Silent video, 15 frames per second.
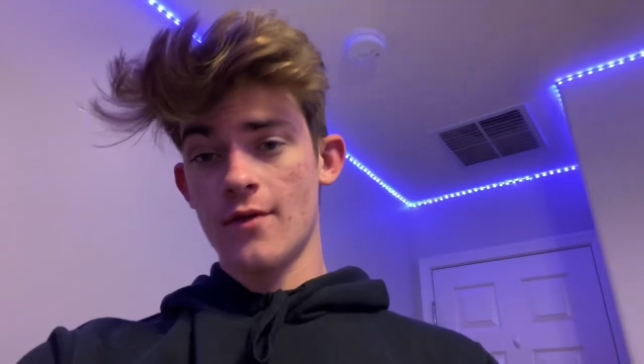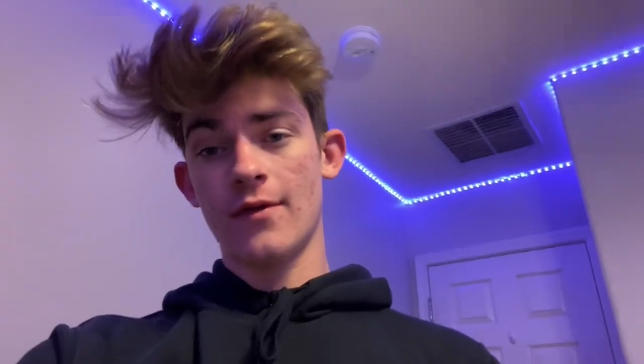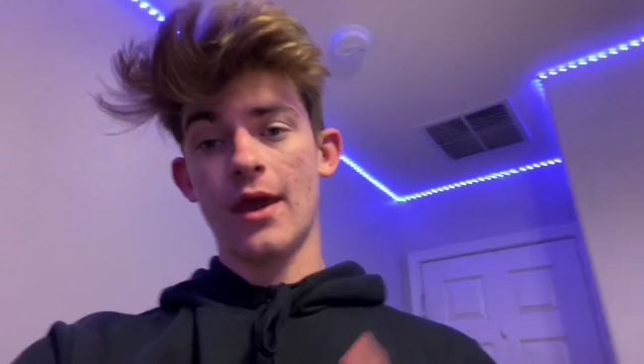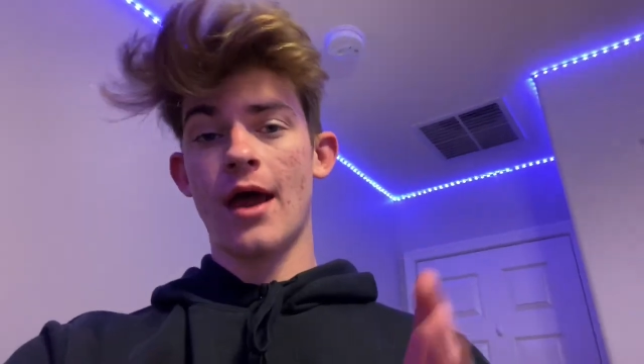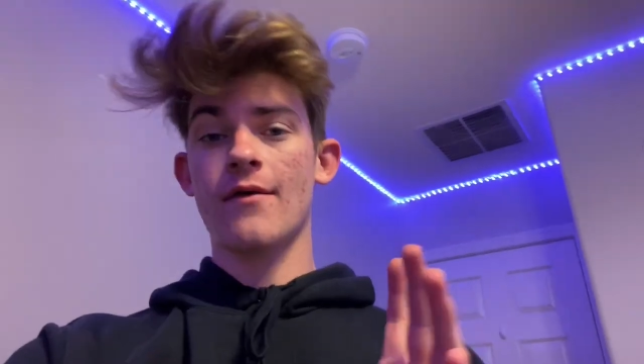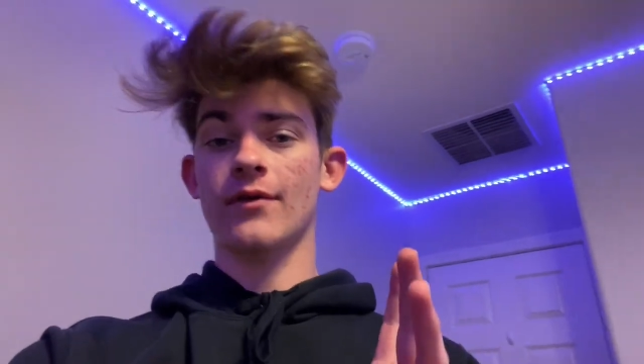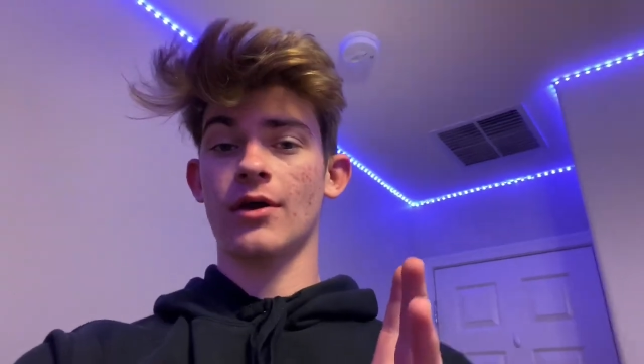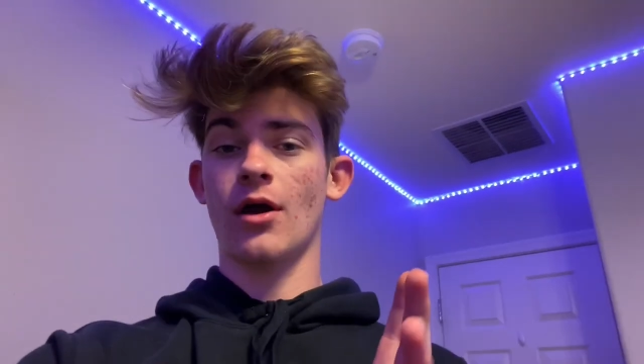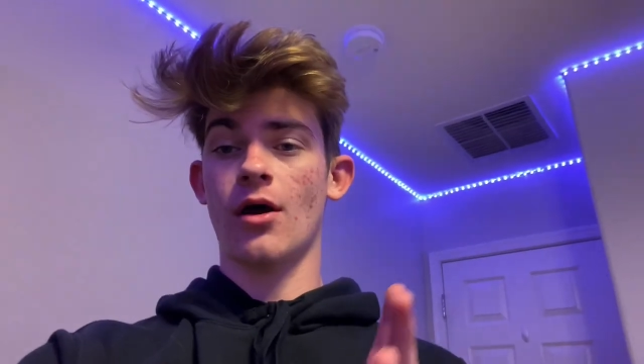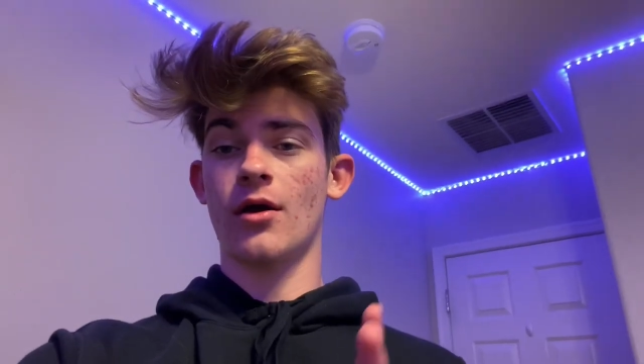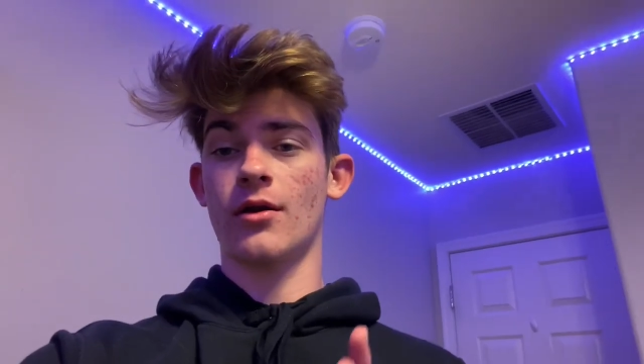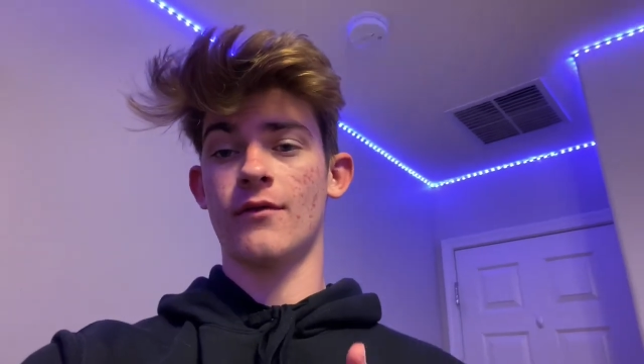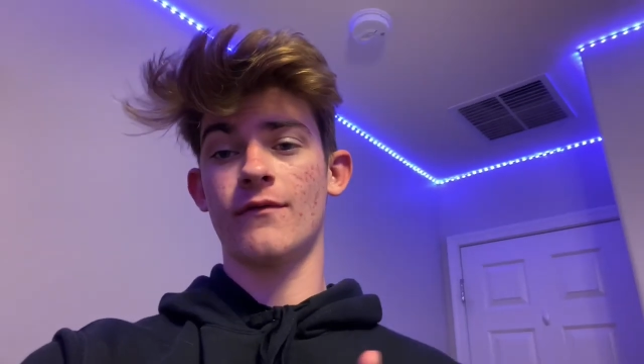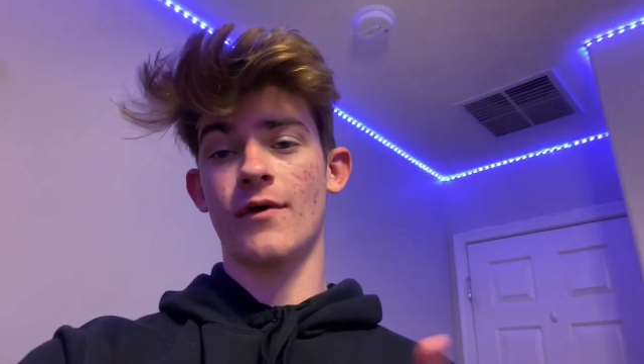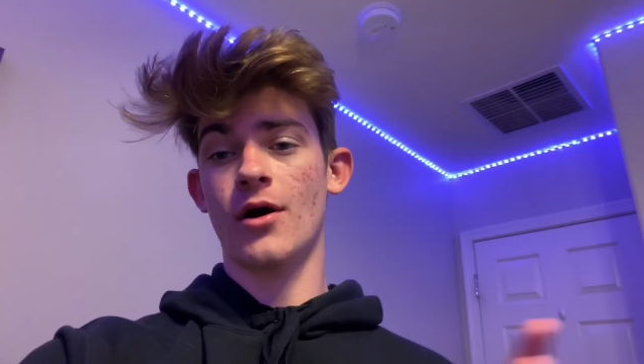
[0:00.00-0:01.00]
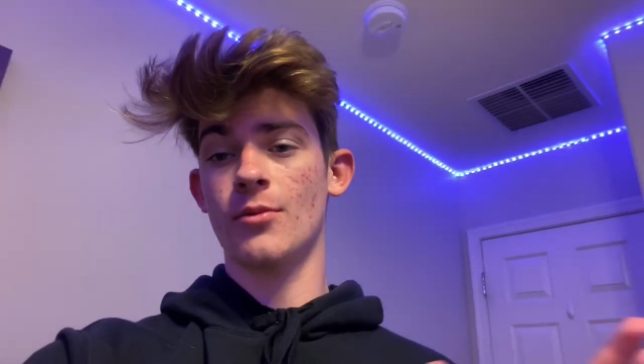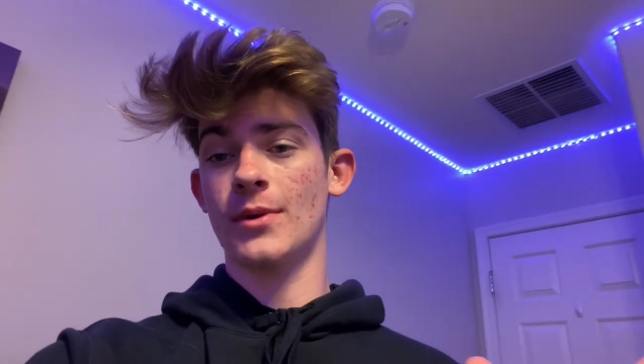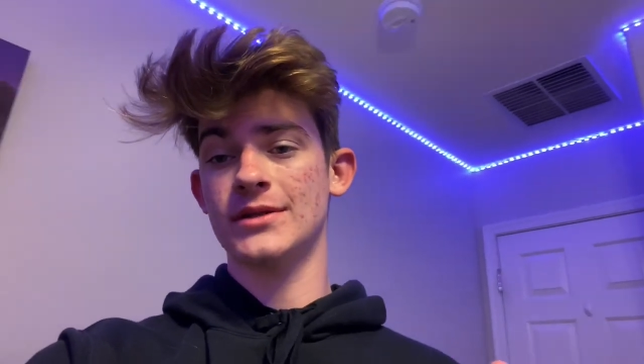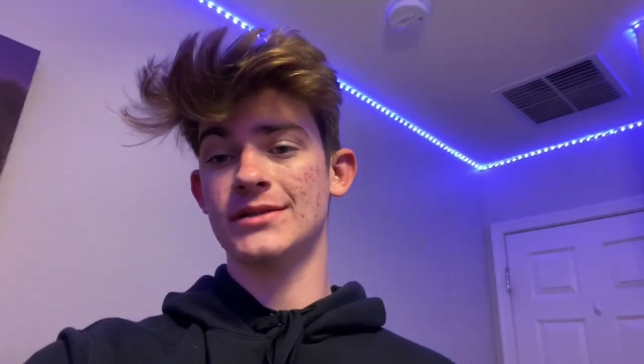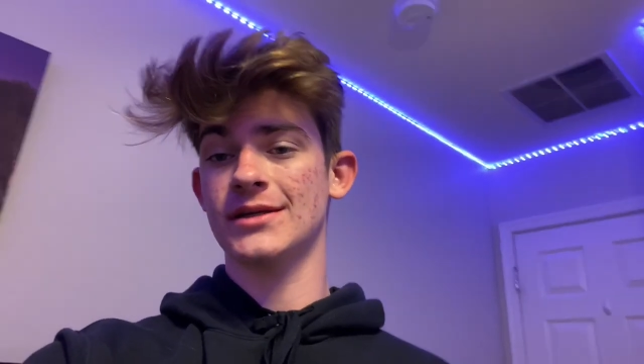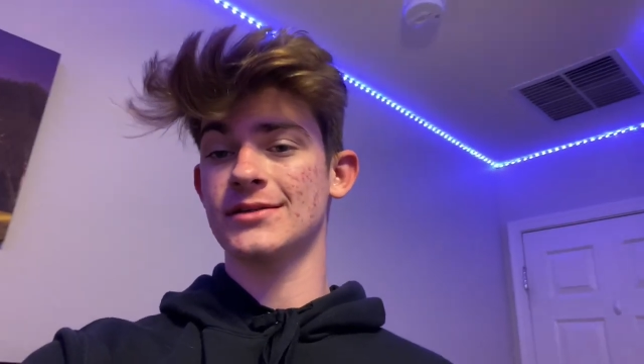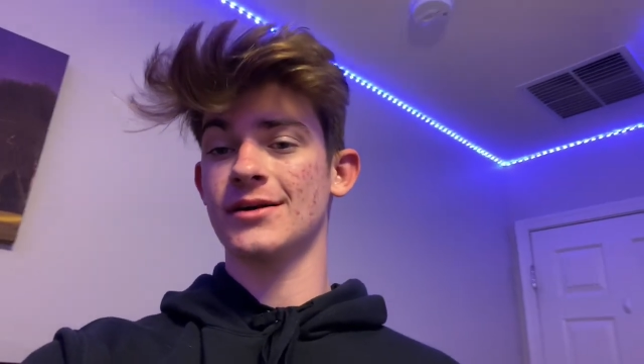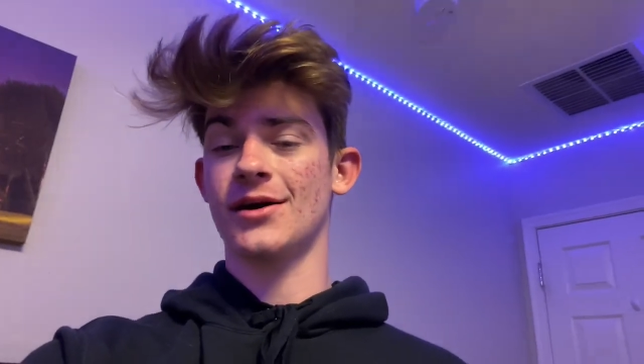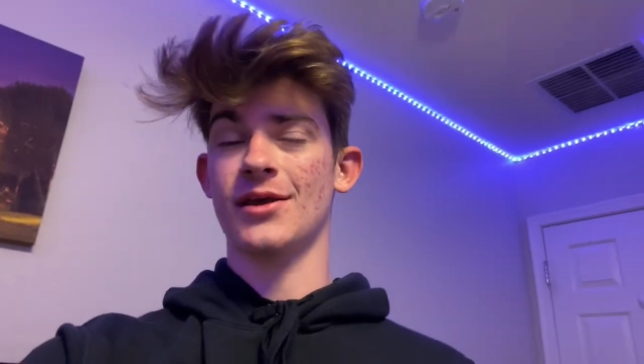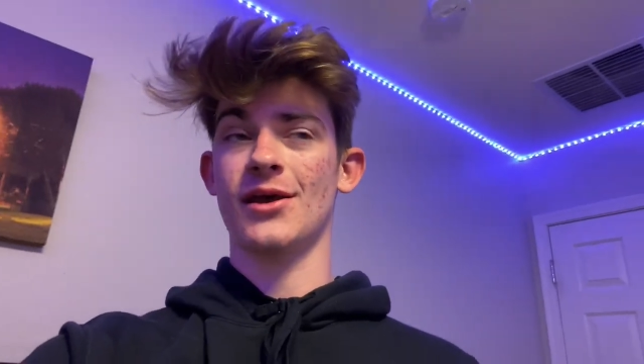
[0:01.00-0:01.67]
you haven't gone and followed my TikTok